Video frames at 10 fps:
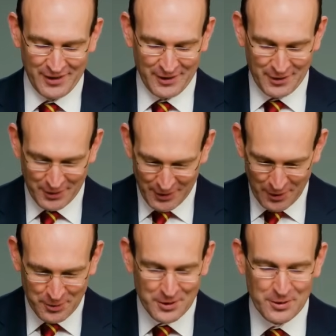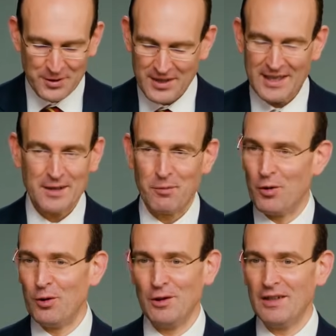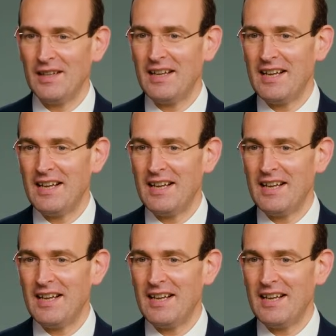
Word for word: to those who see them all